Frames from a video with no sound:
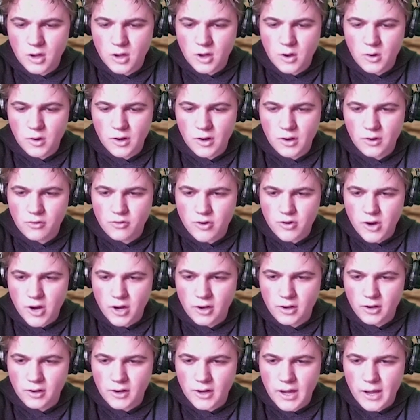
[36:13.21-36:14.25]
Oh, and a
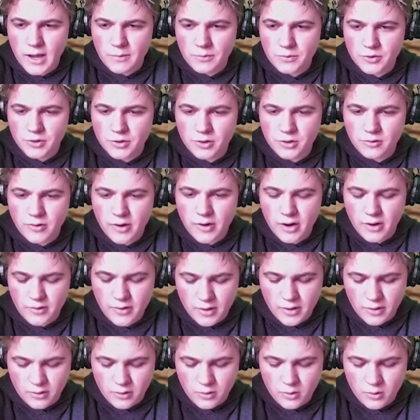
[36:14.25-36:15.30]
dragon capture right on
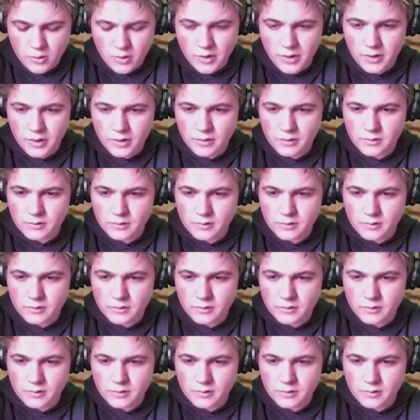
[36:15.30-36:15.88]
that koi.